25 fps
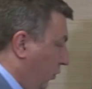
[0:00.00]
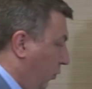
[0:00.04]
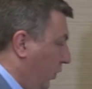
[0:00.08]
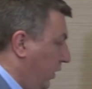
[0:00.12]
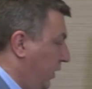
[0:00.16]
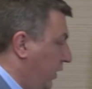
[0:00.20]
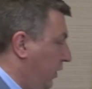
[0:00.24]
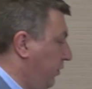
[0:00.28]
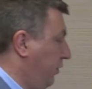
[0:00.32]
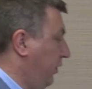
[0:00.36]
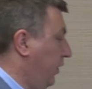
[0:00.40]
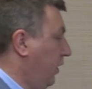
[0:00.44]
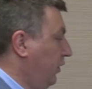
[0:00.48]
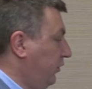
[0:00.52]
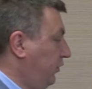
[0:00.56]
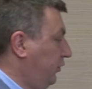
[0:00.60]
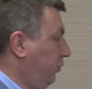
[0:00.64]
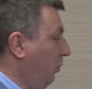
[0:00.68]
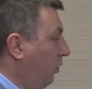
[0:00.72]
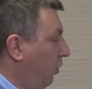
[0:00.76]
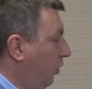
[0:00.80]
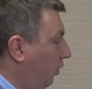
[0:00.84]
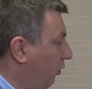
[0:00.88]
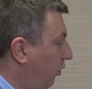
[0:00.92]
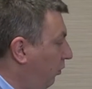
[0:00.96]
with
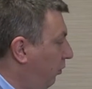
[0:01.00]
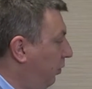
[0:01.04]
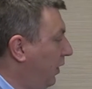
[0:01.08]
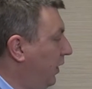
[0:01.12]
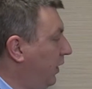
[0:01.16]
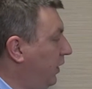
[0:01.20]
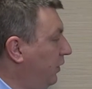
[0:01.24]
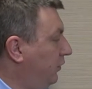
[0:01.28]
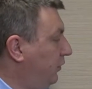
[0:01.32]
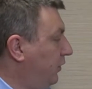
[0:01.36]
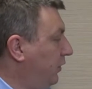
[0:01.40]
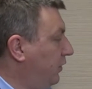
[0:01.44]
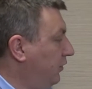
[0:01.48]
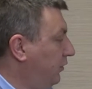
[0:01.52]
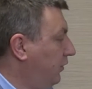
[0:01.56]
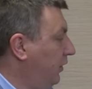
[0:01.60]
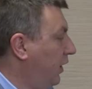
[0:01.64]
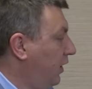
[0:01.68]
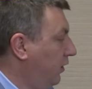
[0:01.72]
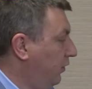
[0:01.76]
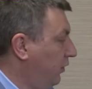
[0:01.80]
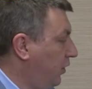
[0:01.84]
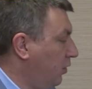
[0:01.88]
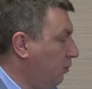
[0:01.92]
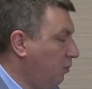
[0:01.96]
smaller appliances
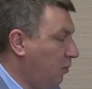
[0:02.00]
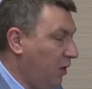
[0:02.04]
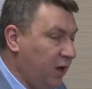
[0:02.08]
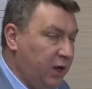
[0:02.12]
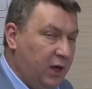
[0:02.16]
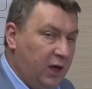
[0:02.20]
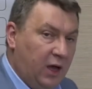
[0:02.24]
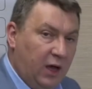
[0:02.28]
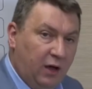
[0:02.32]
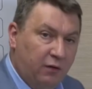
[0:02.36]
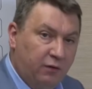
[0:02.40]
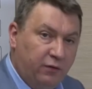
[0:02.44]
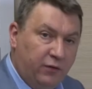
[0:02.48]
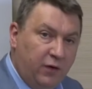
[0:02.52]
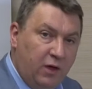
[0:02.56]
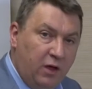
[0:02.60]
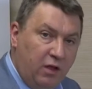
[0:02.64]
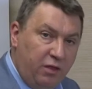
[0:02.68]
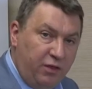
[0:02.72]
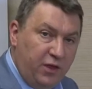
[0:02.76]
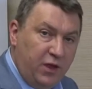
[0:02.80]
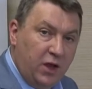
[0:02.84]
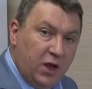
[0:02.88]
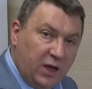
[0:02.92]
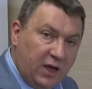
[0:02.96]
that might have
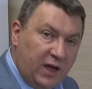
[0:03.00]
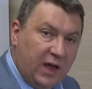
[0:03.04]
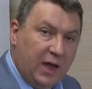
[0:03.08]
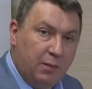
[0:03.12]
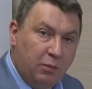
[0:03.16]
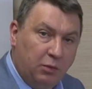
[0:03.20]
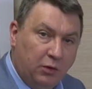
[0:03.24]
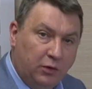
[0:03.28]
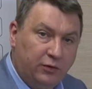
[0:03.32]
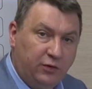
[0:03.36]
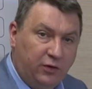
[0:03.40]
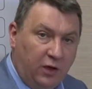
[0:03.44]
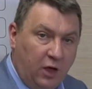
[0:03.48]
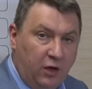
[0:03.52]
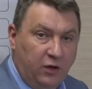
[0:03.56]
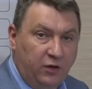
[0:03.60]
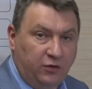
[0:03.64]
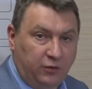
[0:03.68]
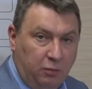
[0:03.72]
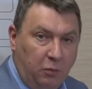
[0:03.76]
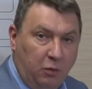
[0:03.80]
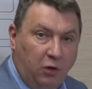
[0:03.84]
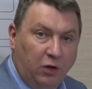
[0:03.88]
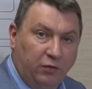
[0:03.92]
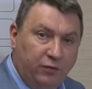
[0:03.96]
thinner cables and a
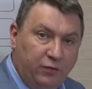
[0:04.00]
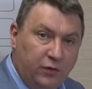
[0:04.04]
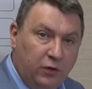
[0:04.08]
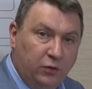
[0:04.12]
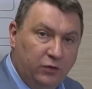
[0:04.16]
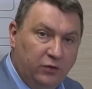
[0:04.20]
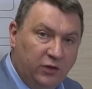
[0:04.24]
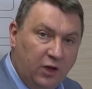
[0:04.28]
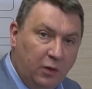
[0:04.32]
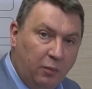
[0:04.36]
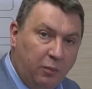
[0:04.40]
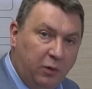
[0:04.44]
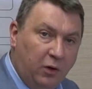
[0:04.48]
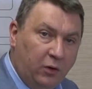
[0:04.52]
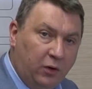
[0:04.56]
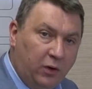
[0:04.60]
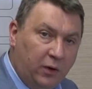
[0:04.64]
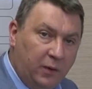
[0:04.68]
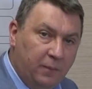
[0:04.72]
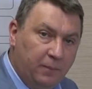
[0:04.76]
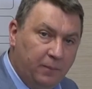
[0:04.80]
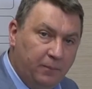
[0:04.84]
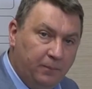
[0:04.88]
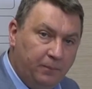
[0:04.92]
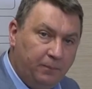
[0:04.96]
smaller fuse in a plug.
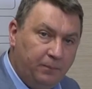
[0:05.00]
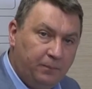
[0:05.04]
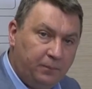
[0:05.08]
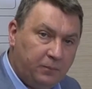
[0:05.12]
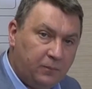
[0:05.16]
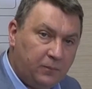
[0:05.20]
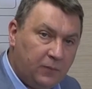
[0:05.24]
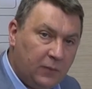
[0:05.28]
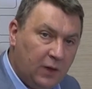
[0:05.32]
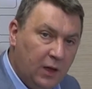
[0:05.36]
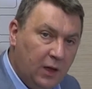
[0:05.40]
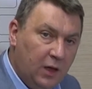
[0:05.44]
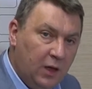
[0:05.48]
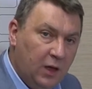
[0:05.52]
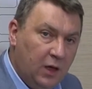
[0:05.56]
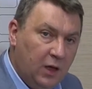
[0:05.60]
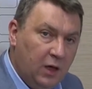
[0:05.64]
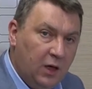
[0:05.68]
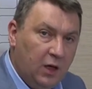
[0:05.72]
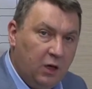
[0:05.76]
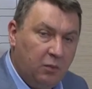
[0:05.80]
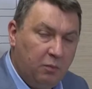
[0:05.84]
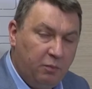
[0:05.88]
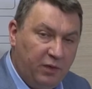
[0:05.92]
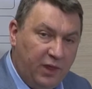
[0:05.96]

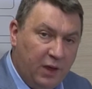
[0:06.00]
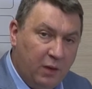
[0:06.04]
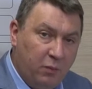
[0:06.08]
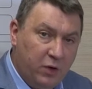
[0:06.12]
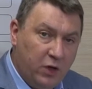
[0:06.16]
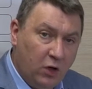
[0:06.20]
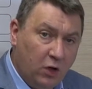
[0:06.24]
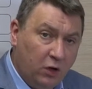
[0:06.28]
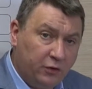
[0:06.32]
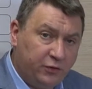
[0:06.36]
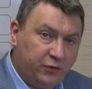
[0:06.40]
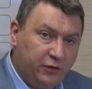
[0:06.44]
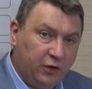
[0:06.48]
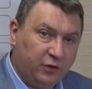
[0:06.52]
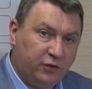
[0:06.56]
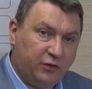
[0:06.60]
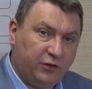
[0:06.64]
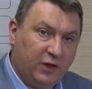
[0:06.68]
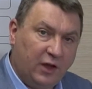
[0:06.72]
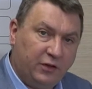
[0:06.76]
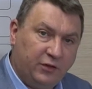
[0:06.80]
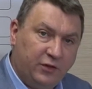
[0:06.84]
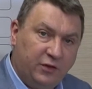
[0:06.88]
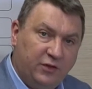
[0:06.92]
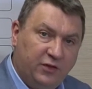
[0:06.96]
But then we also
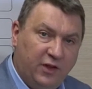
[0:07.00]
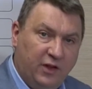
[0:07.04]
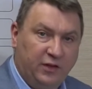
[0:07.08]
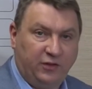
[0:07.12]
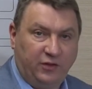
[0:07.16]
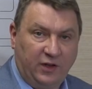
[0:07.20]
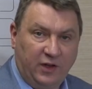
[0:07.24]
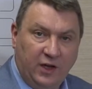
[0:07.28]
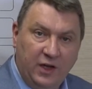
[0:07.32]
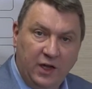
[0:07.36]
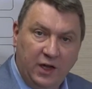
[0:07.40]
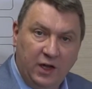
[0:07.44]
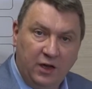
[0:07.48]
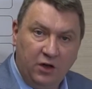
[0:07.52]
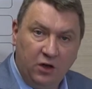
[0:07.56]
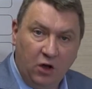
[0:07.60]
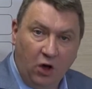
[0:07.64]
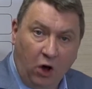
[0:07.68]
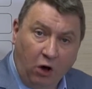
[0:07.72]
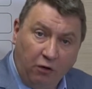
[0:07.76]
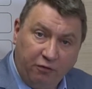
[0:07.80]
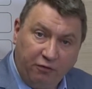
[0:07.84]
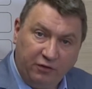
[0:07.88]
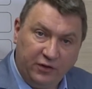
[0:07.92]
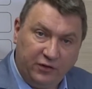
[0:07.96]
started testing in
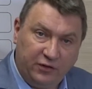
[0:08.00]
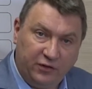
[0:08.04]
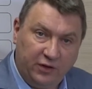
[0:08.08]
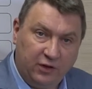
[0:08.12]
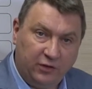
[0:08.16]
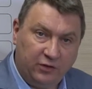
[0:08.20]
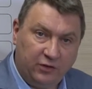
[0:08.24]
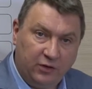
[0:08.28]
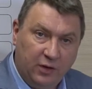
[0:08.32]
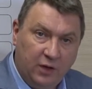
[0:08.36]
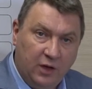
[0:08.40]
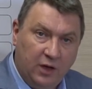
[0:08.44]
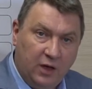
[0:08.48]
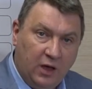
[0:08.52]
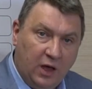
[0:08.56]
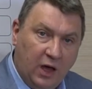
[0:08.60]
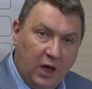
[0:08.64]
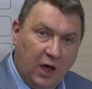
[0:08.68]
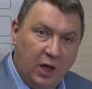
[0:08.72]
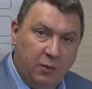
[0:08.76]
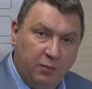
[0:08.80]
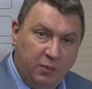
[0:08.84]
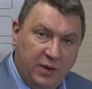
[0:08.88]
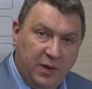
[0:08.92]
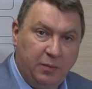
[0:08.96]
offices,
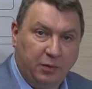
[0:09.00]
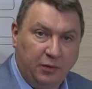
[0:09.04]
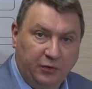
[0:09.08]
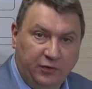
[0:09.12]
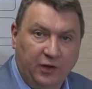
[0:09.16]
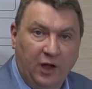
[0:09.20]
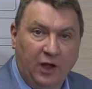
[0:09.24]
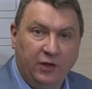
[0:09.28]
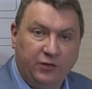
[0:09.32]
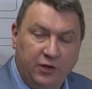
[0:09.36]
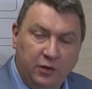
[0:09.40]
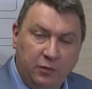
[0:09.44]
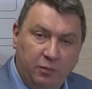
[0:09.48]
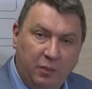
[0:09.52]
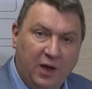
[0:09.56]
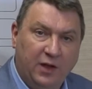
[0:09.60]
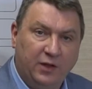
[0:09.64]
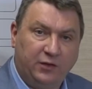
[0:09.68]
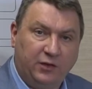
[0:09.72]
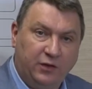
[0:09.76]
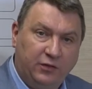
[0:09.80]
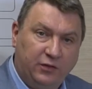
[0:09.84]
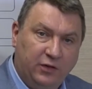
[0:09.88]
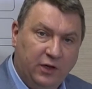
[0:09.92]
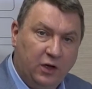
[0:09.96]
and people started PAT
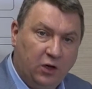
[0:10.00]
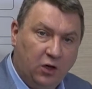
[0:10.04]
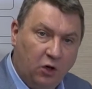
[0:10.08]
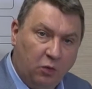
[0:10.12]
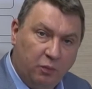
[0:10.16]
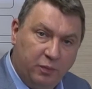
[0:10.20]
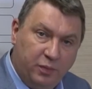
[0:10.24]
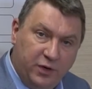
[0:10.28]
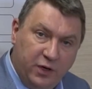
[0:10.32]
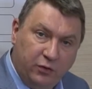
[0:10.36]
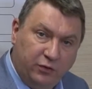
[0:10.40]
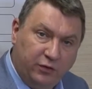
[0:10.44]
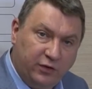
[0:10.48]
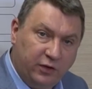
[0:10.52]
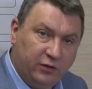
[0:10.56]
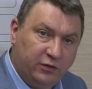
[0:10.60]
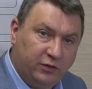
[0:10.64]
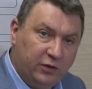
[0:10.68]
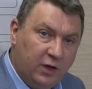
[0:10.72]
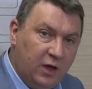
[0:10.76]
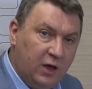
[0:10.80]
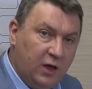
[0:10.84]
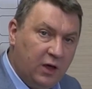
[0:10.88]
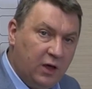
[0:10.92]
testing computers.